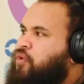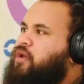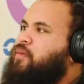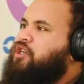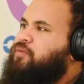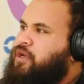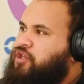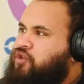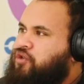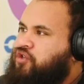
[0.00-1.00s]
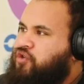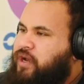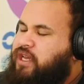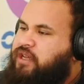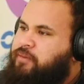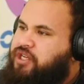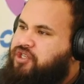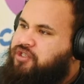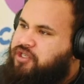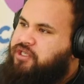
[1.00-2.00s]
much, but you directly
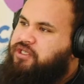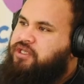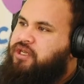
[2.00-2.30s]
measure just